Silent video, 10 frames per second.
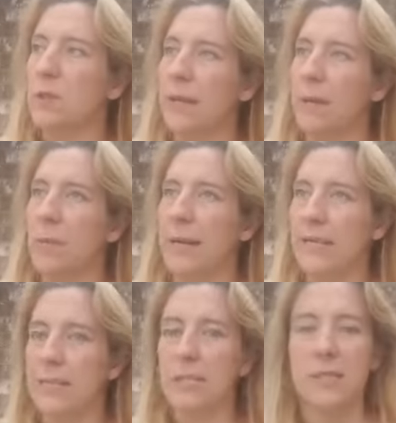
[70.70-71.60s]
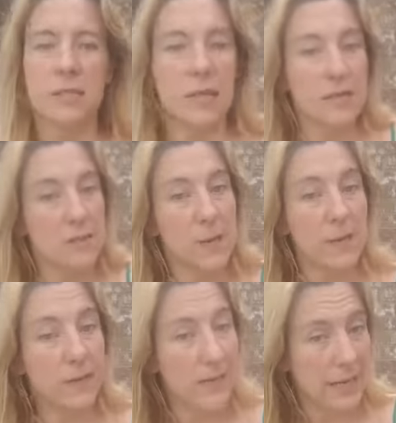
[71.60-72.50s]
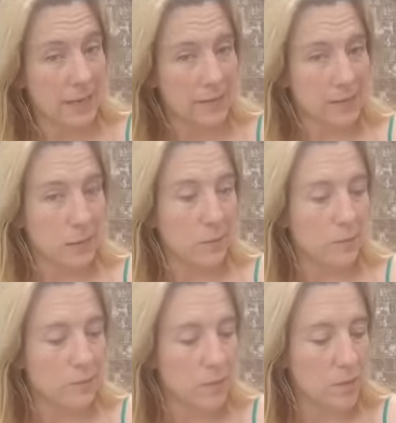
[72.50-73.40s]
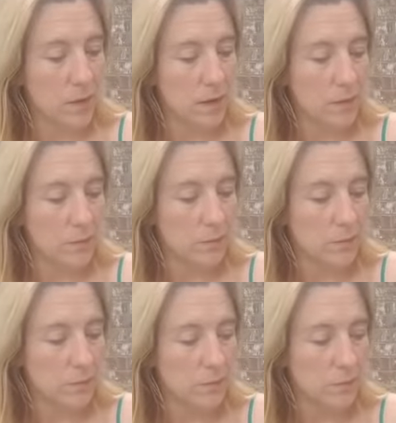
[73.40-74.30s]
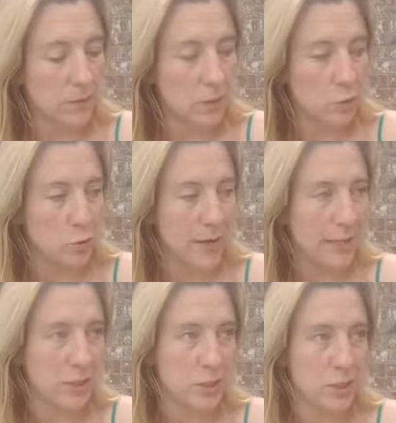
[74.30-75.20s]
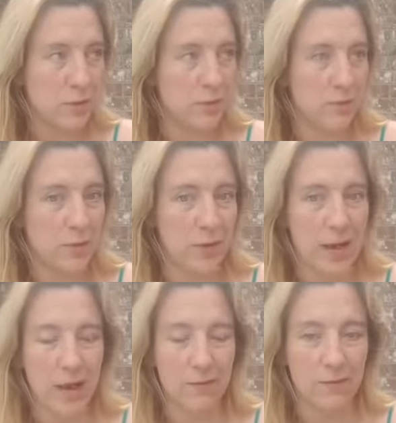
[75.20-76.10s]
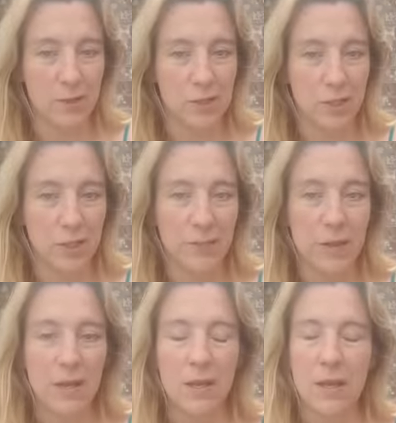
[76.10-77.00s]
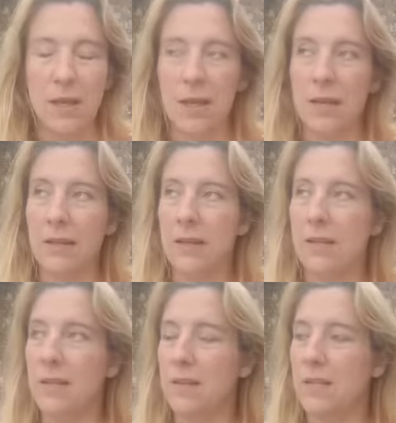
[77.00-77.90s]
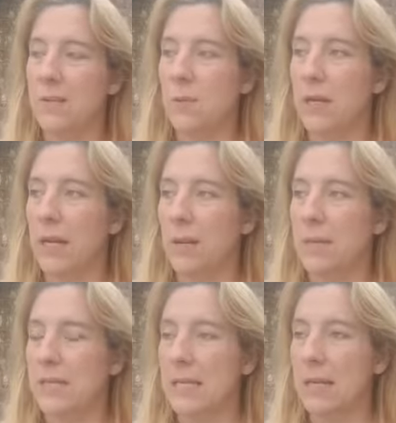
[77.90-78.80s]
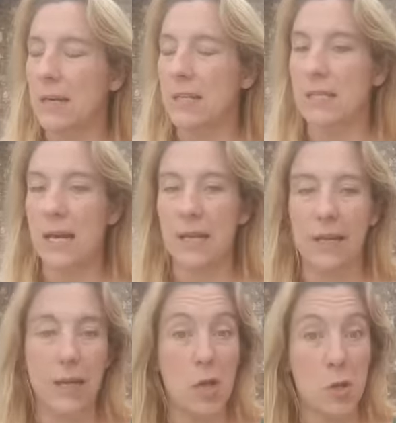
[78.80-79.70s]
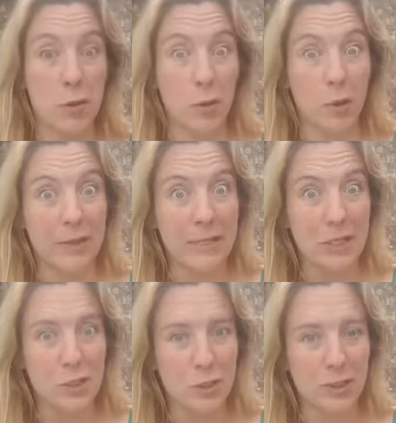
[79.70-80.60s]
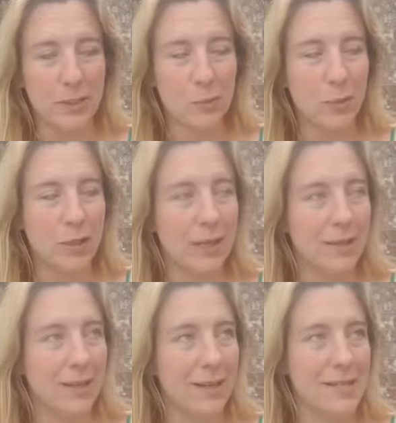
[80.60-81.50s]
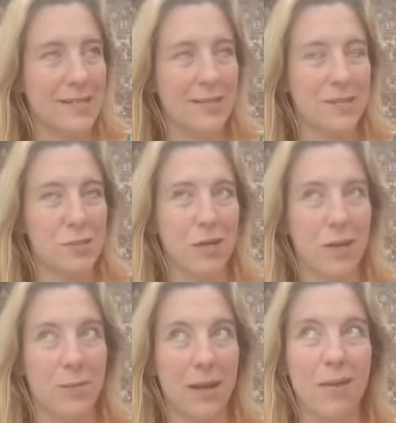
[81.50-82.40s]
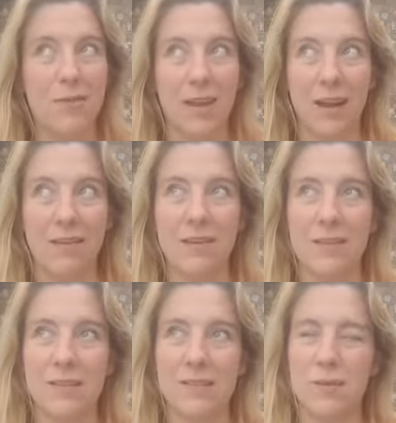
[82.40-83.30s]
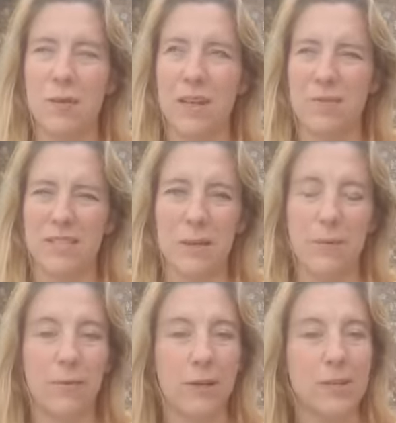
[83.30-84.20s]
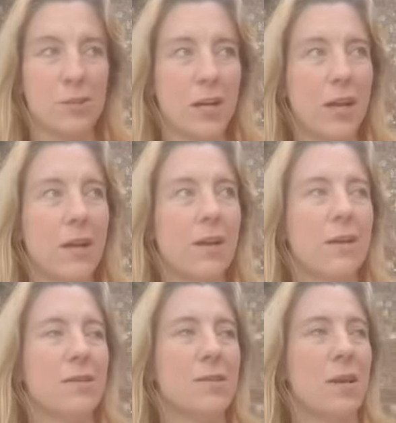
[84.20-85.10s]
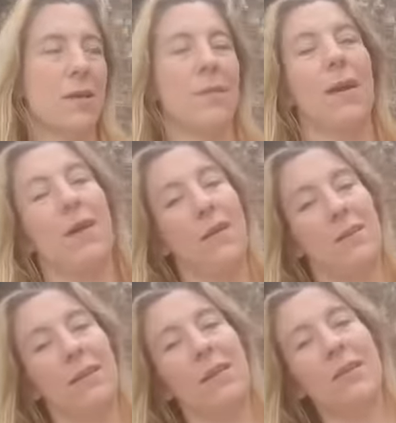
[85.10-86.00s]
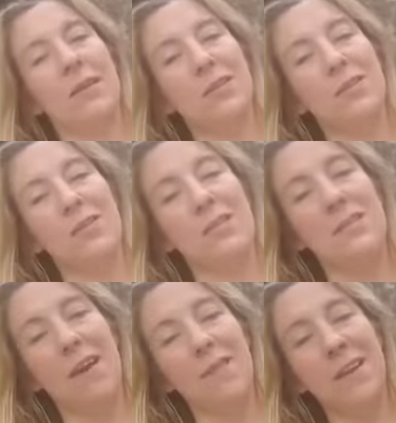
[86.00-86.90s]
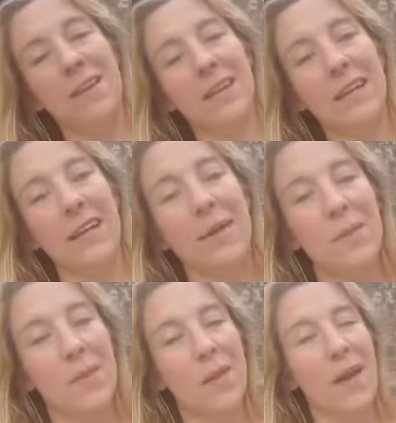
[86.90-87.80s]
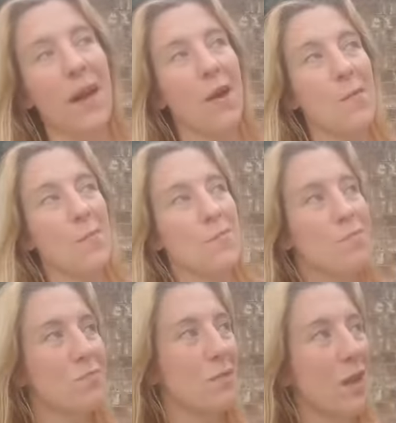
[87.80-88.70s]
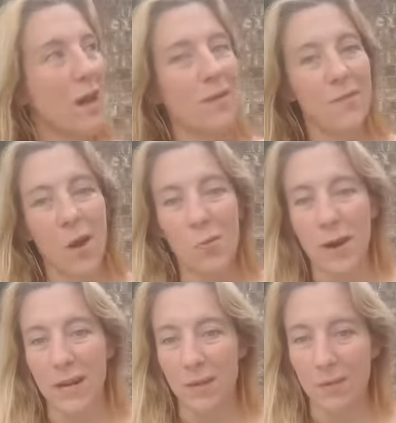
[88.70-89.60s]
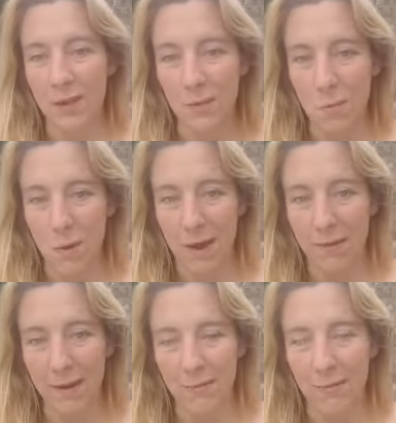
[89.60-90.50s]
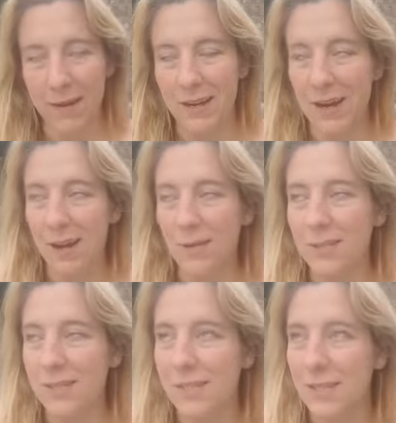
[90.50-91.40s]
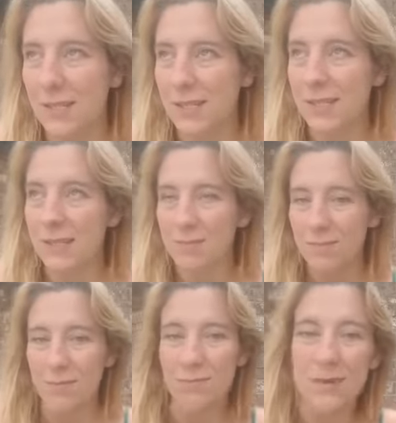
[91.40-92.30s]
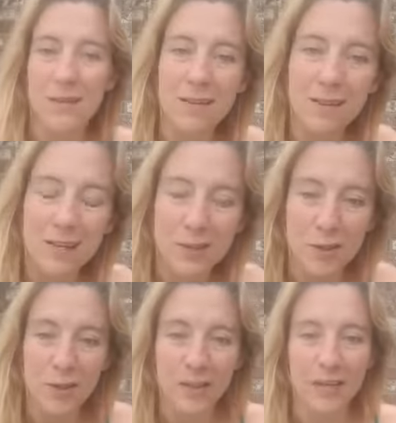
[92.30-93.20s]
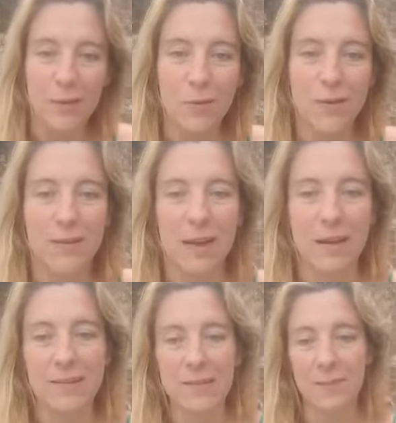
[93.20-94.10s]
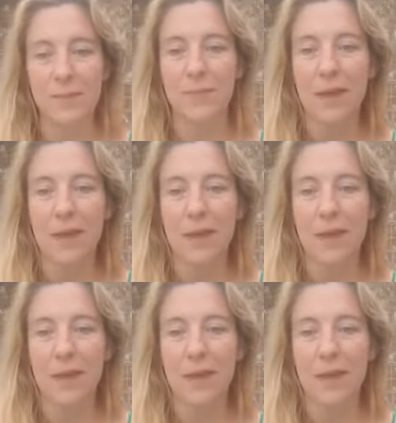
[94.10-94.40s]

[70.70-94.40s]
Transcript: Great way to just kind of spend the day. So, and gratitude for that for sure. And then this morning I've been sitting here, I just had like another leisurely morning. Like I said yesterday, I'm like, I think that this is, or that was day before yesterday. I was talking about how I think that leisure is definitely, kind of a running theme in my life right now, just to just be leisurely with things.